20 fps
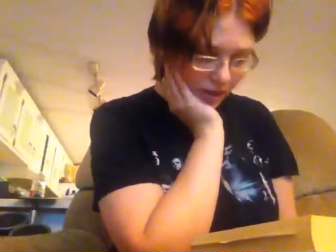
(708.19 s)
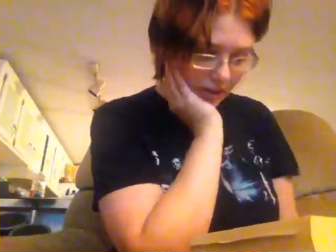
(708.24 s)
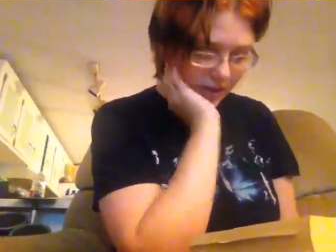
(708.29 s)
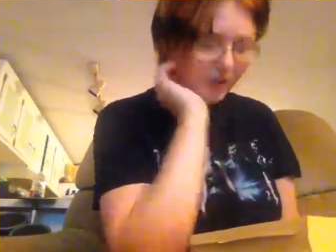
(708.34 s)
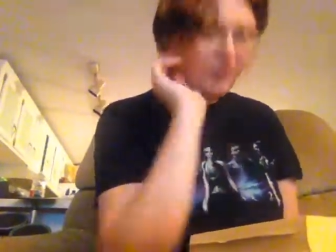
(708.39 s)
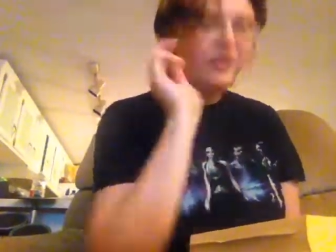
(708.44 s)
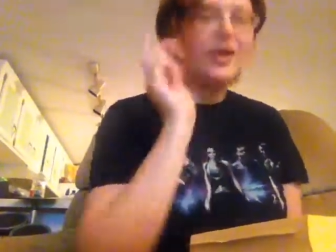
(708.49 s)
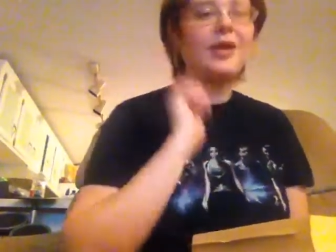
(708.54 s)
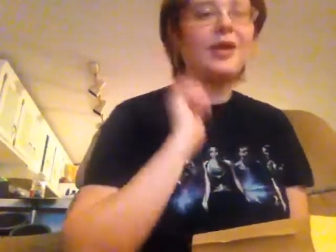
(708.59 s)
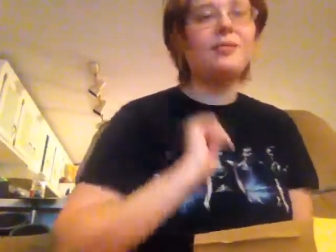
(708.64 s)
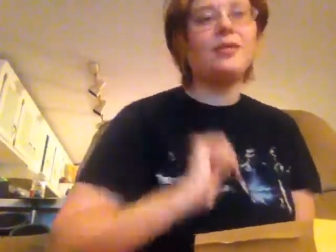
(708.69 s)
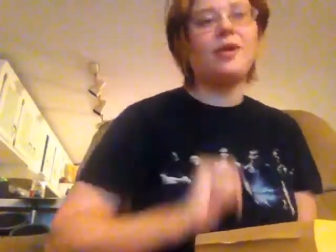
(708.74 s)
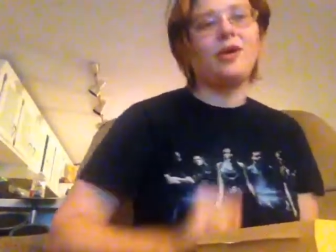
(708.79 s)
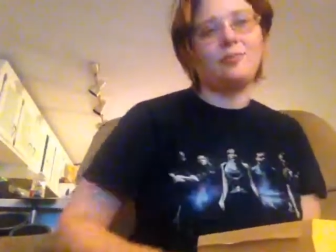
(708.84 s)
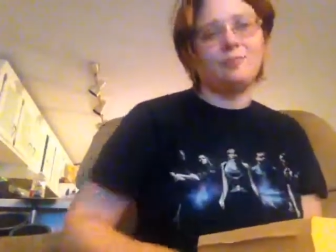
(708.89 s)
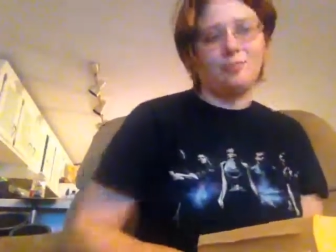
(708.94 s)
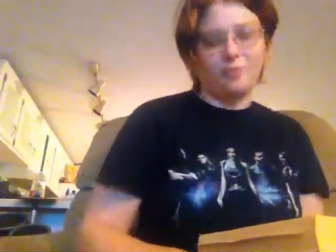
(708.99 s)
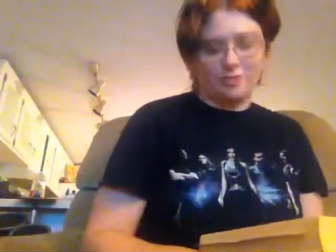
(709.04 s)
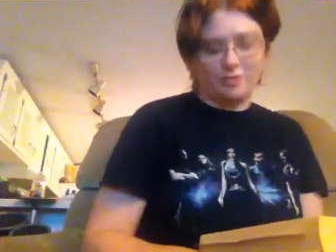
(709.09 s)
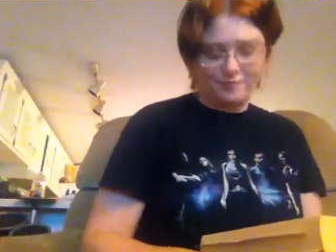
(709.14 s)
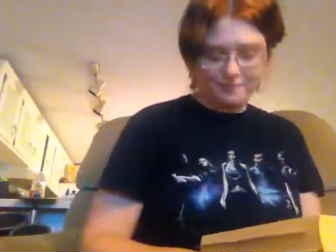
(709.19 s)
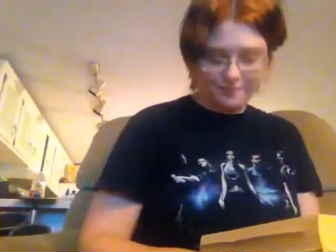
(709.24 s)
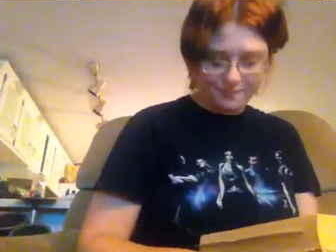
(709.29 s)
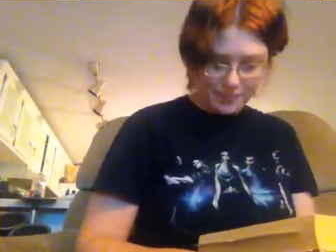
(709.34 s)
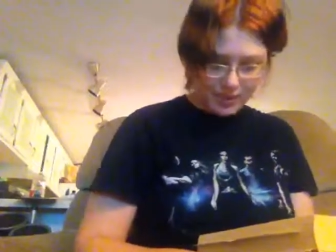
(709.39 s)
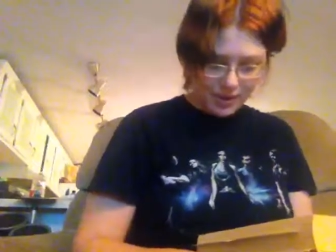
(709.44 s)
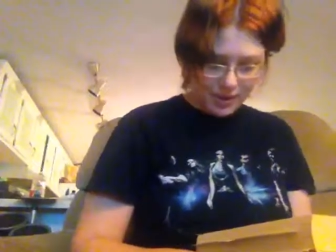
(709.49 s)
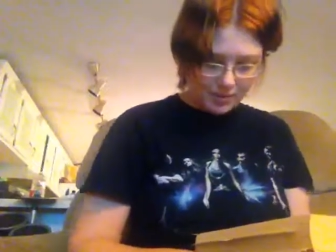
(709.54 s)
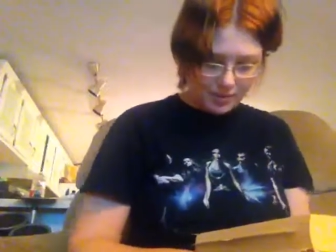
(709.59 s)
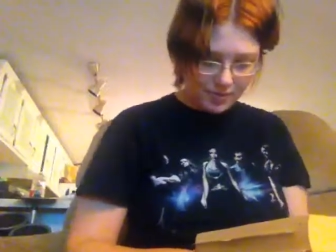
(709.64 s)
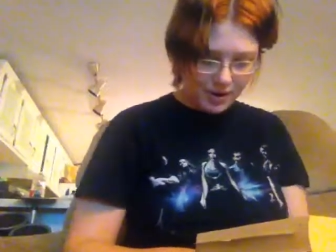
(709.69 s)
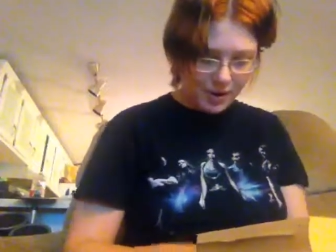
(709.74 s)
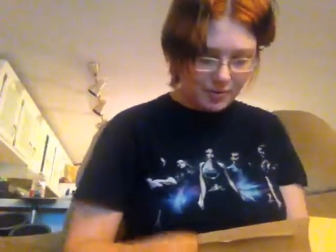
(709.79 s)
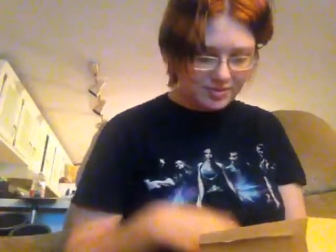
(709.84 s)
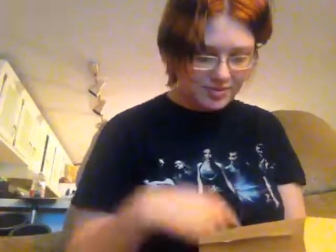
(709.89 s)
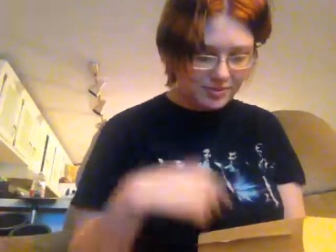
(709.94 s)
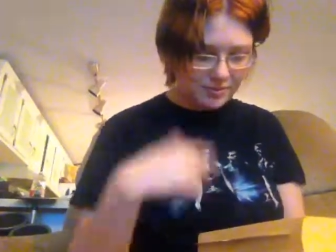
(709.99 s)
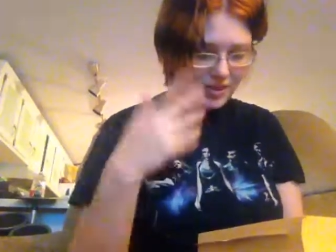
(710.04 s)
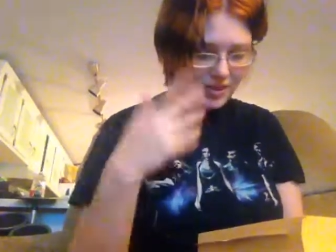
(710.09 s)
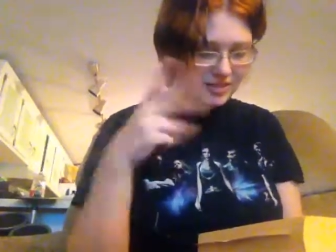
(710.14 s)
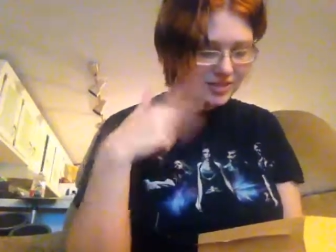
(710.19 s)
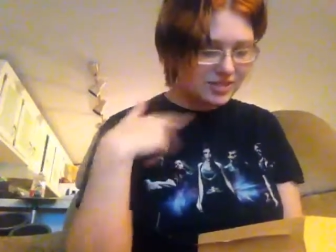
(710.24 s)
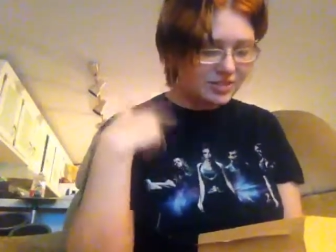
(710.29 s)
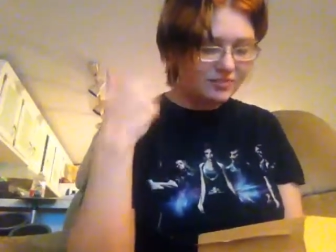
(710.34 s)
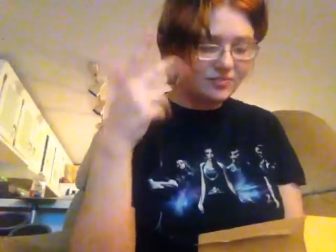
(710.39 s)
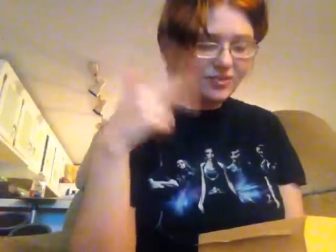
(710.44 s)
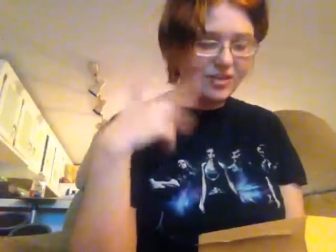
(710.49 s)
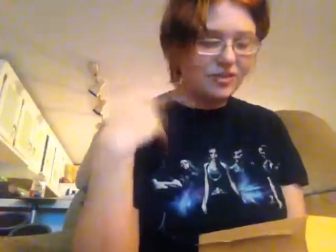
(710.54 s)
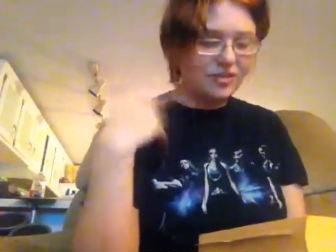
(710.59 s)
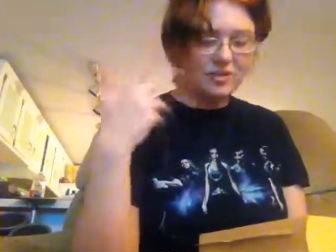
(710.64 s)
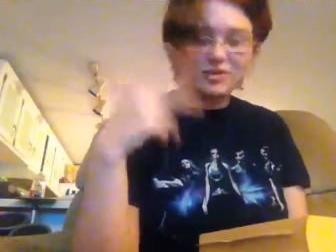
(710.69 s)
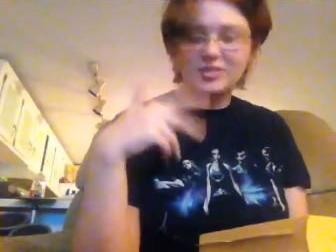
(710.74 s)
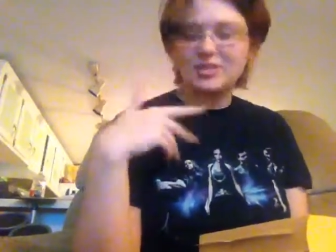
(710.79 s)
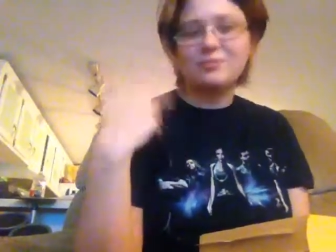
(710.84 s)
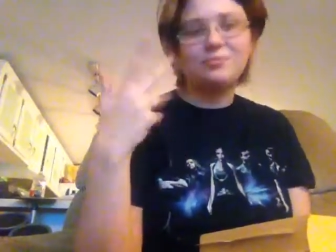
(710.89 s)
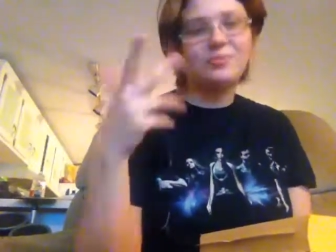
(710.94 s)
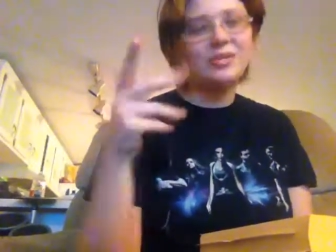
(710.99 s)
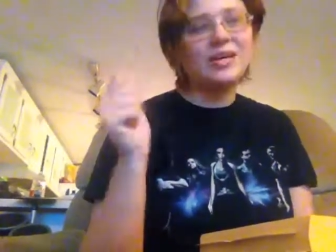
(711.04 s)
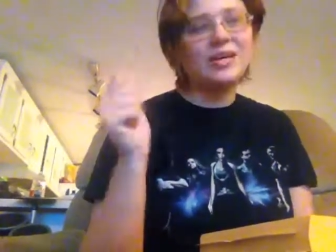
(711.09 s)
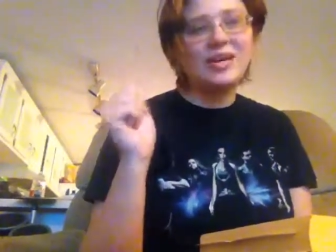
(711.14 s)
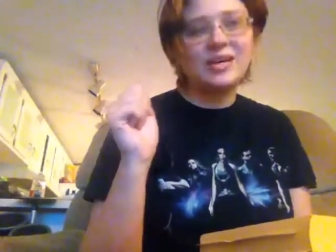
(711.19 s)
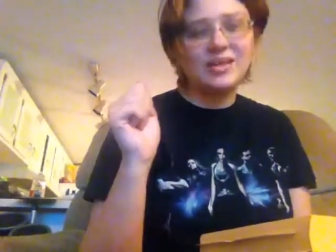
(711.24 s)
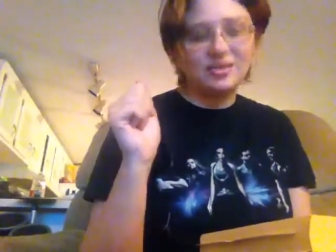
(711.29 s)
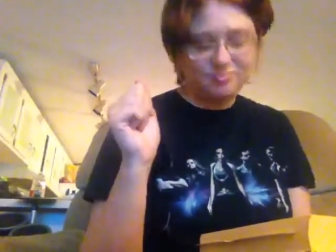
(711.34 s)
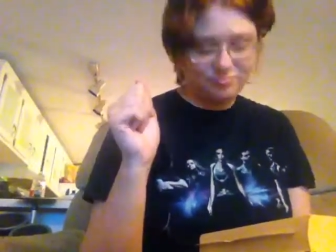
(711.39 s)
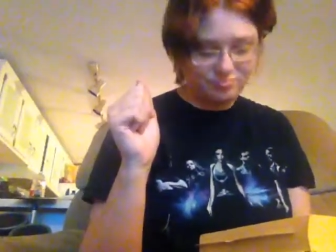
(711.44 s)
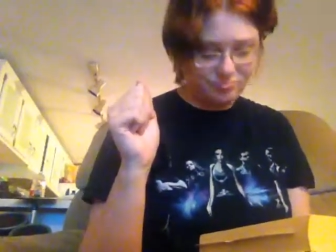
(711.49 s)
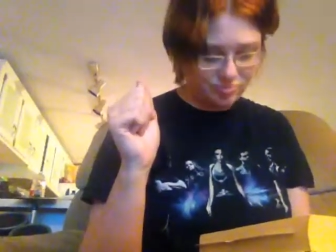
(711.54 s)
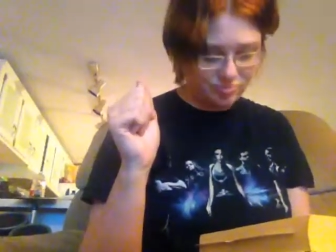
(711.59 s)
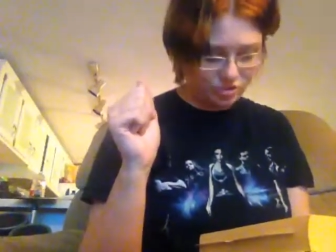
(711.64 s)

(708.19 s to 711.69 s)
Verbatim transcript: Here came the odd part. Perhaps the passage of years had played